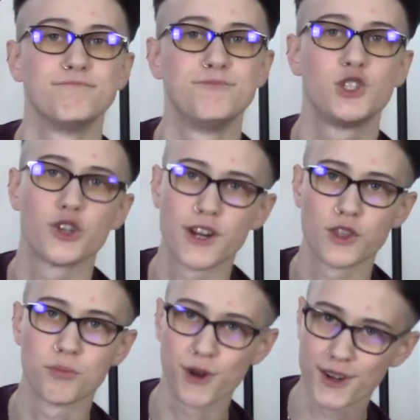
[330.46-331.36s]
during the
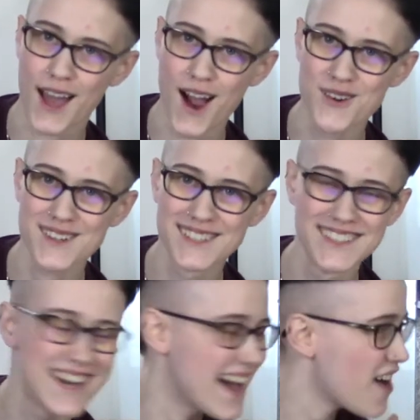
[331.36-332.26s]
burnout
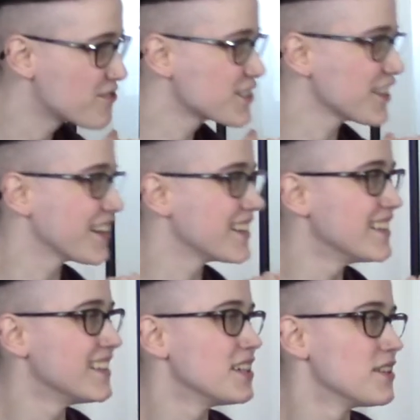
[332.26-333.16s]
after
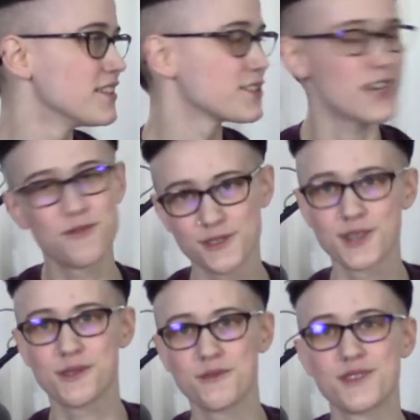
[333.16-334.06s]
suffering
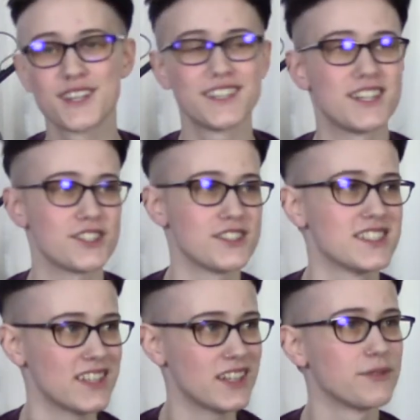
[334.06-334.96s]
through the concussions
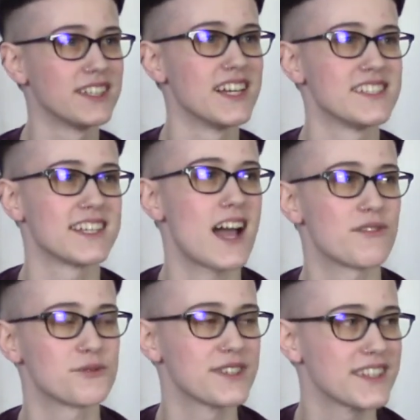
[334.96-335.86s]
and then realizing
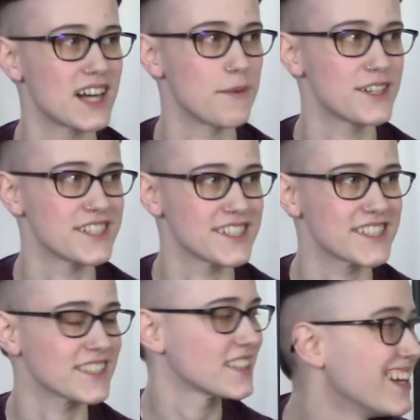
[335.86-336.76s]
afterward that I'm
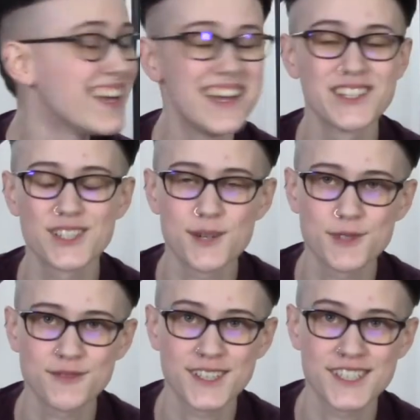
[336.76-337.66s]
autistic. In terms of
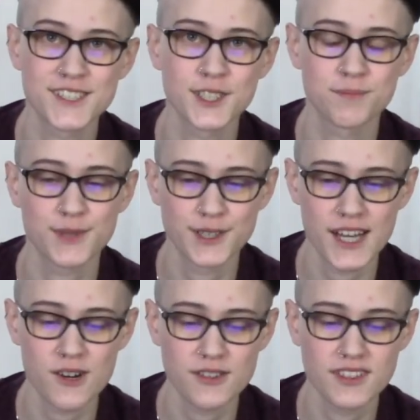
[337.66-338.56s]
autistic
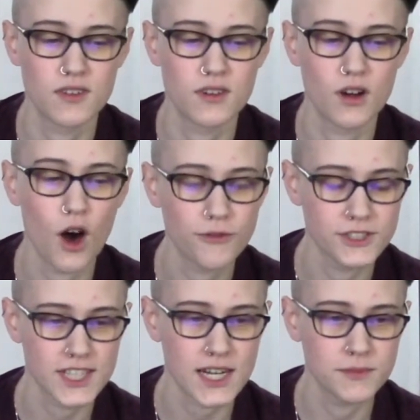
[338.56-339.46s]
burnout,
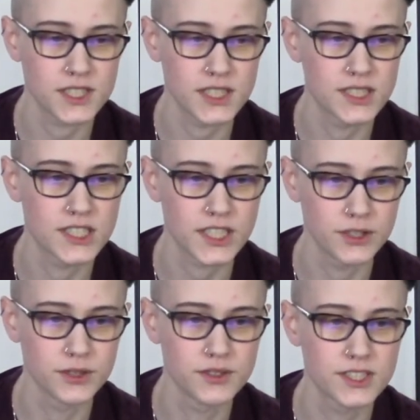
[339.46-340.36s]
oftentimes these
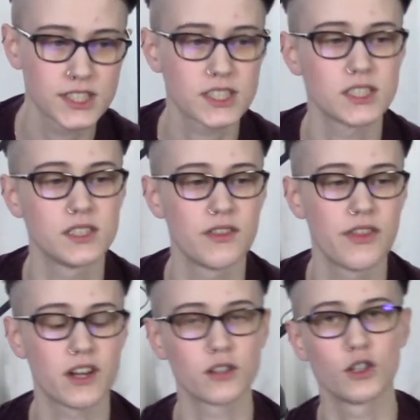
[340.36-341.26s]
skills that
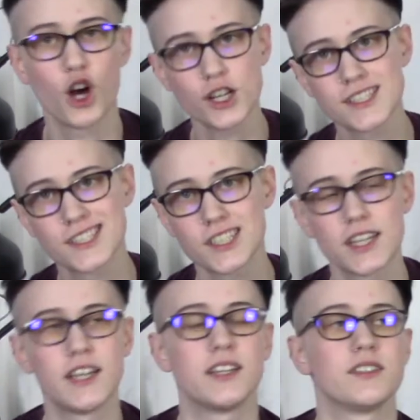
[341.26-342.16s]
are lost
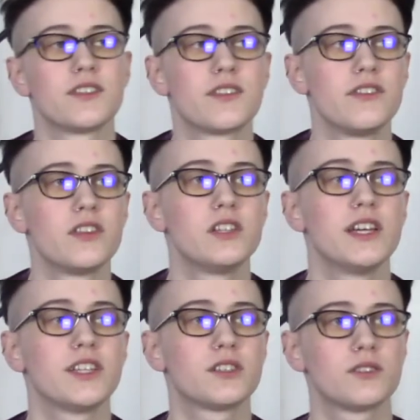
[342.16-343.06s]
and the
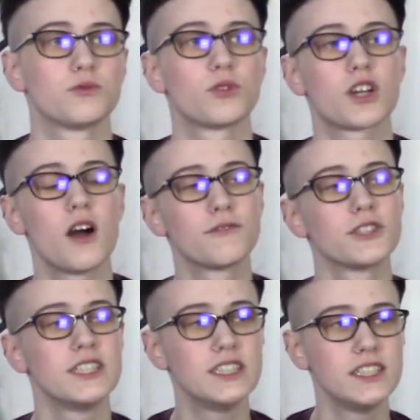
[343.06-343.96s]
like
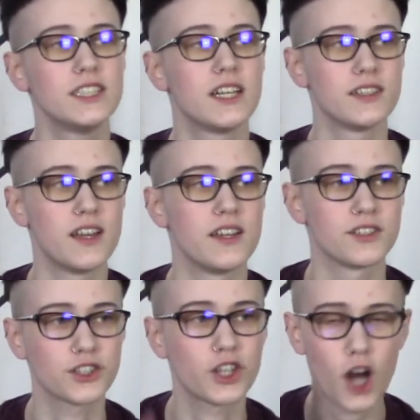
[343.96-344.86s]
recovery and
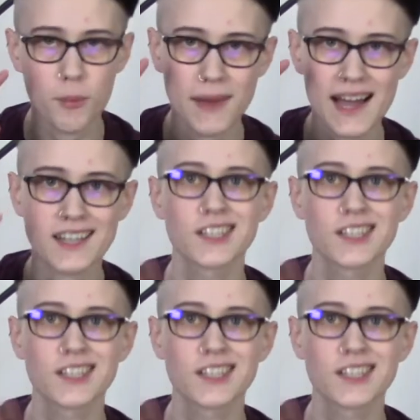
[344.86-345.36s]
comeback